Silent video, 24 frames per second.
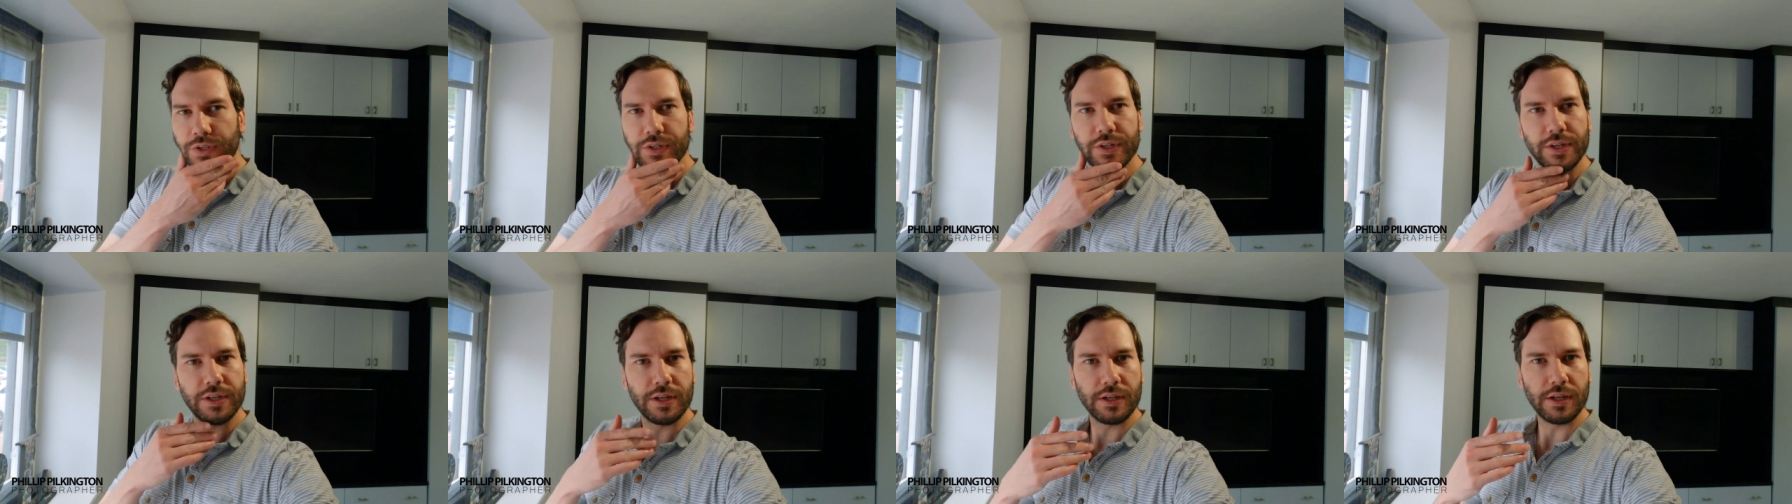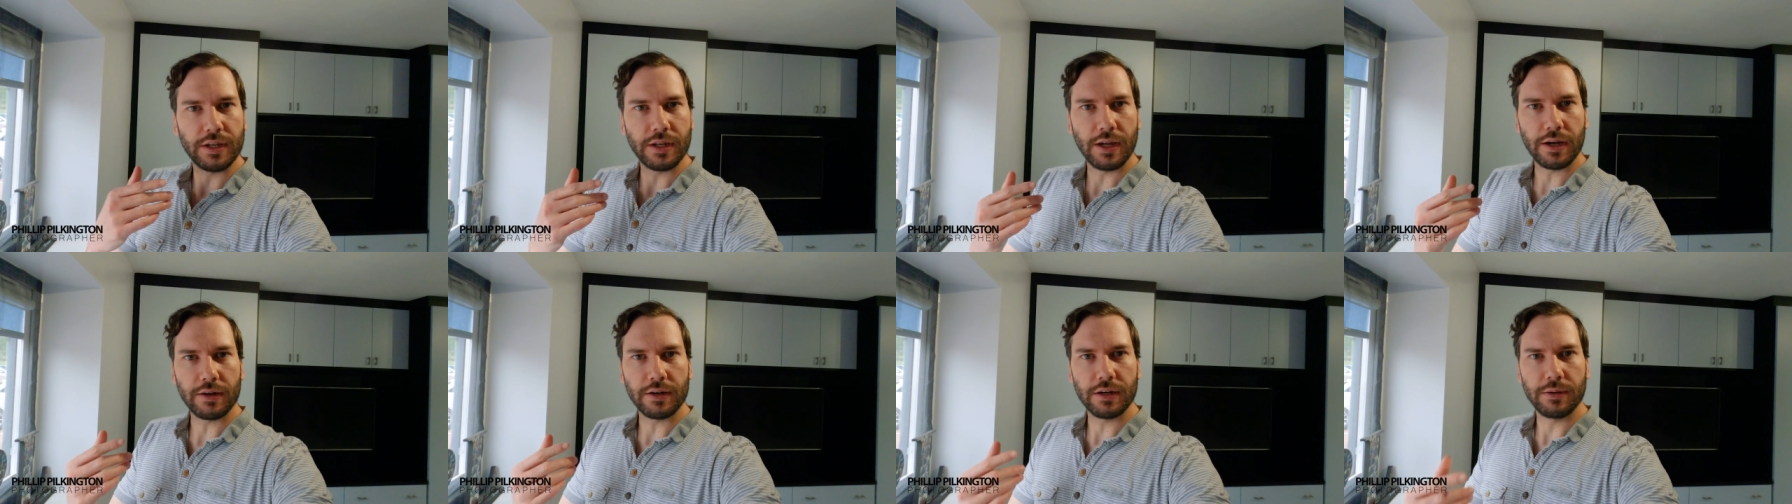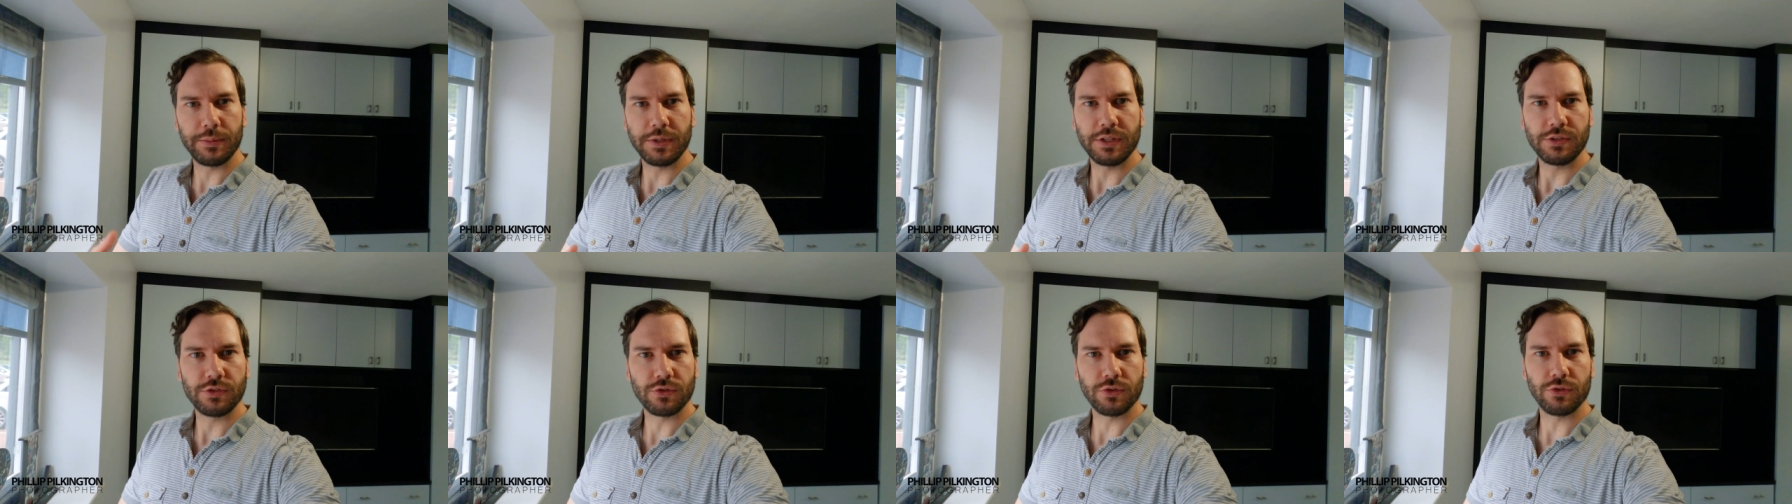I'm
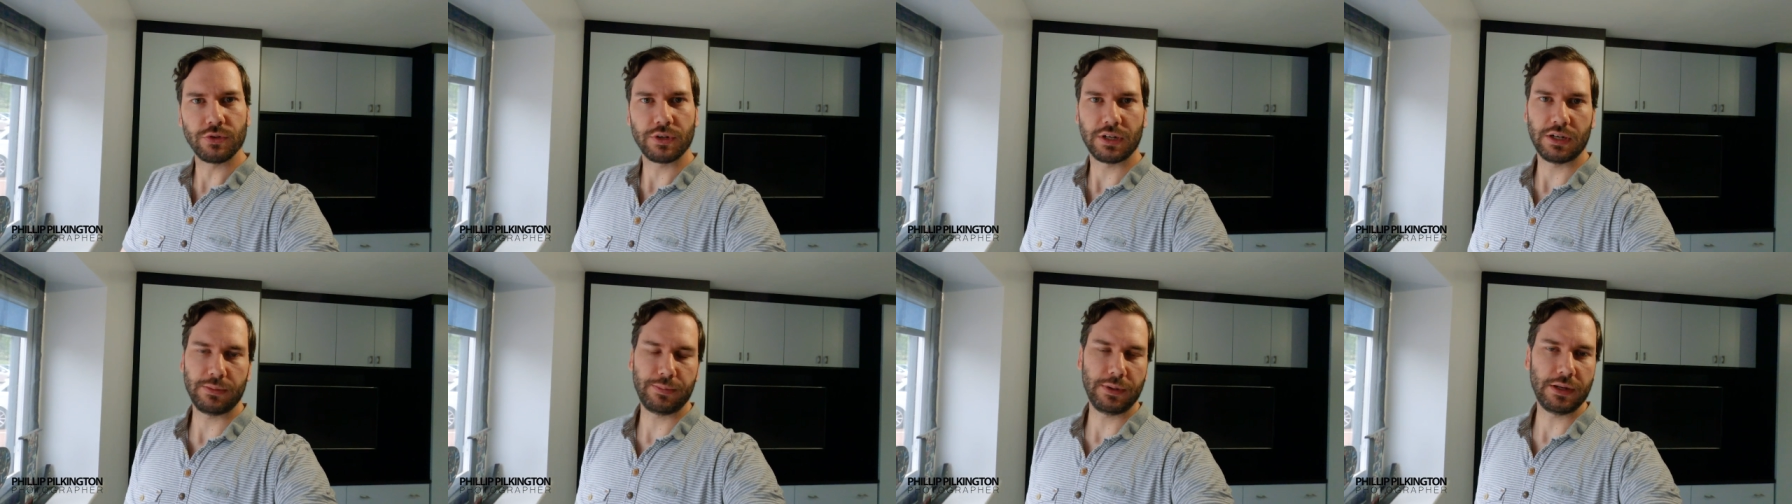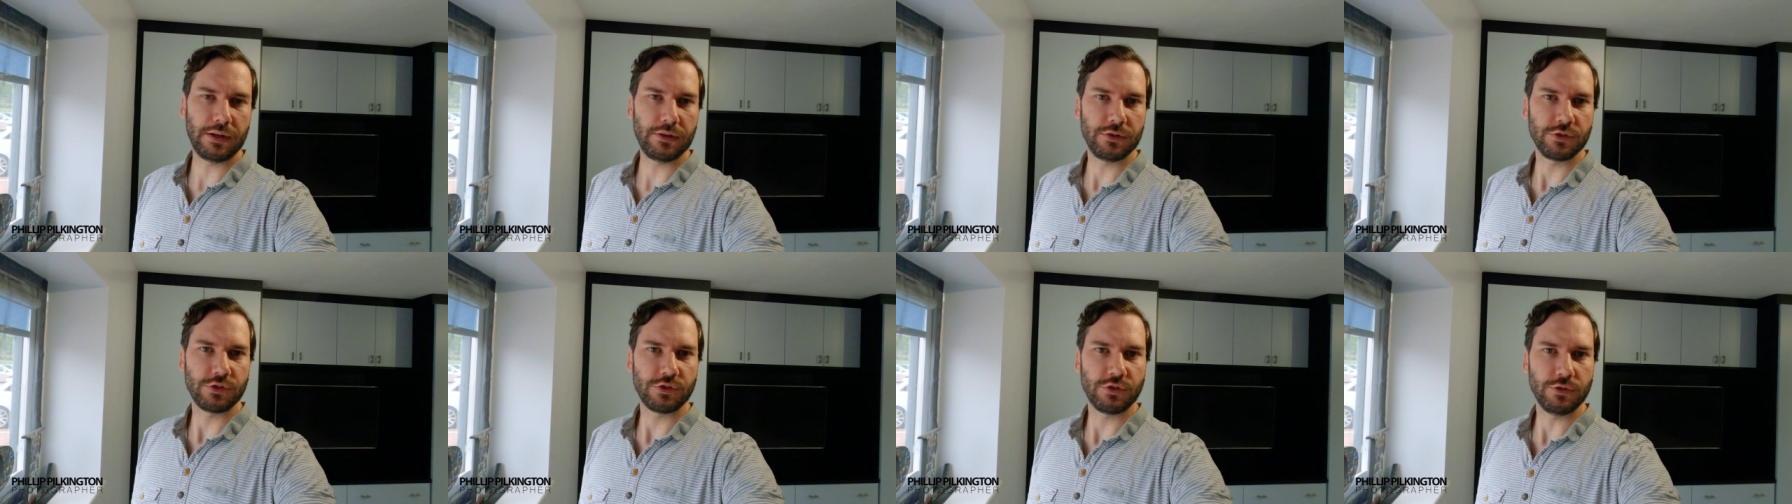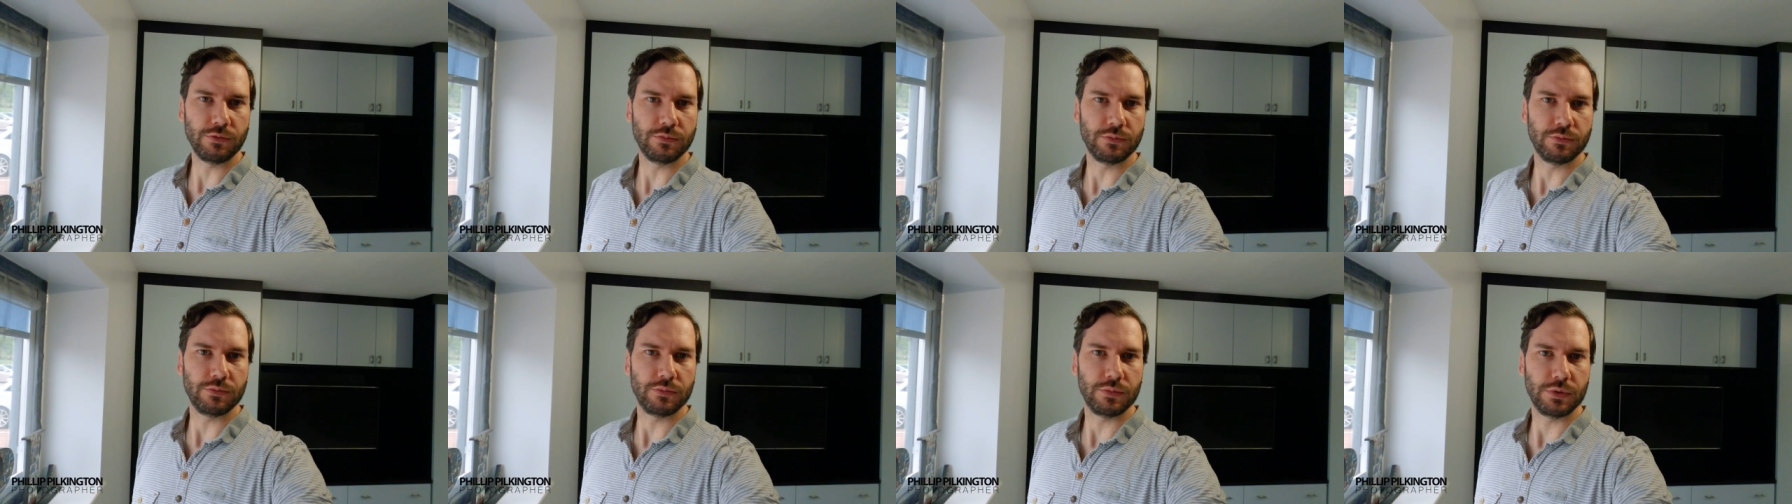going to be talking about
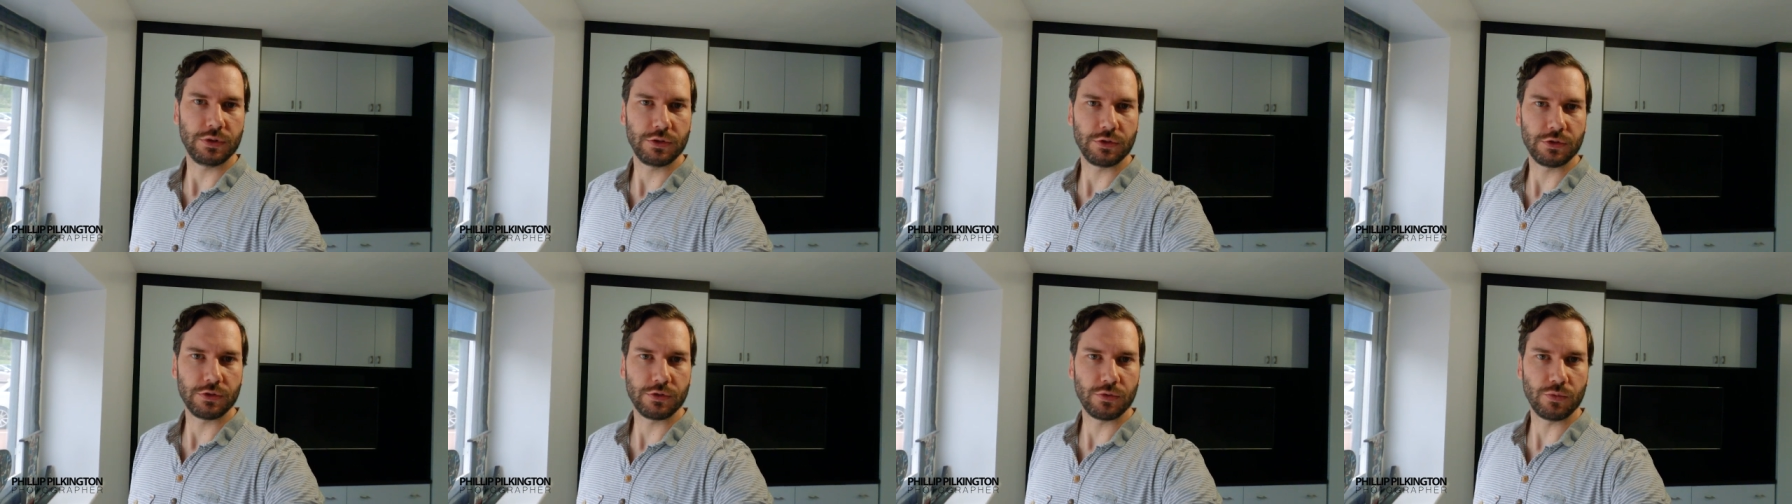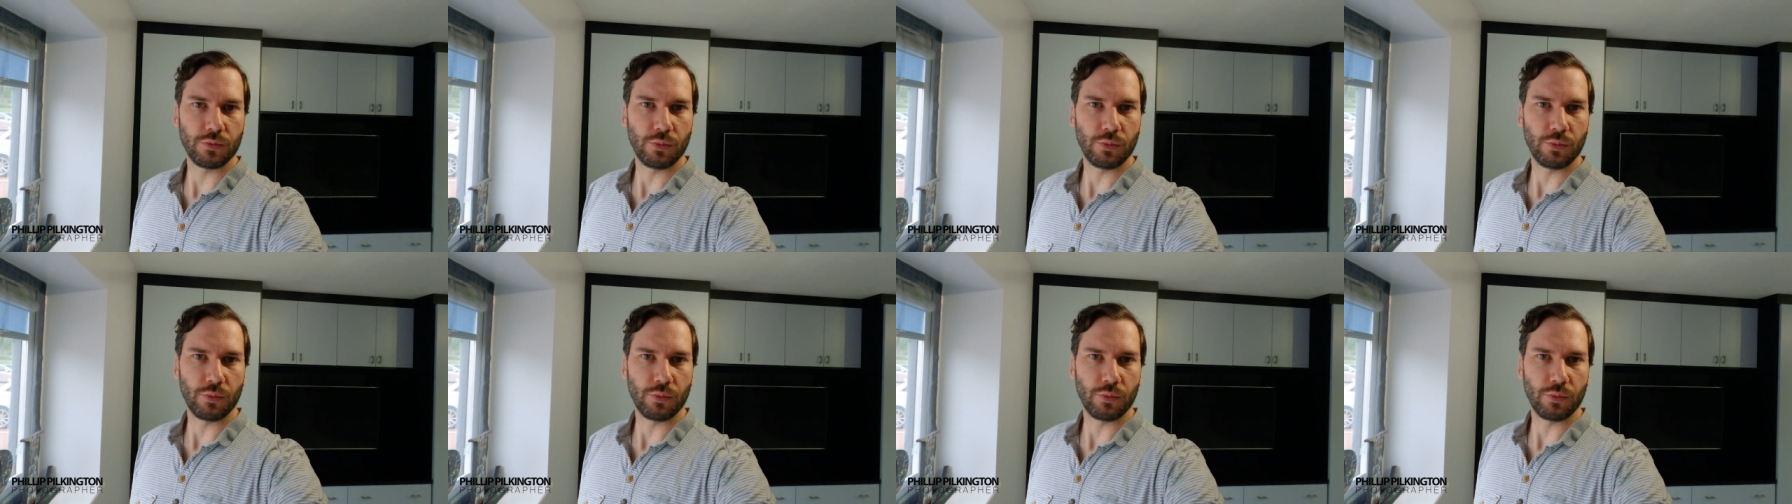some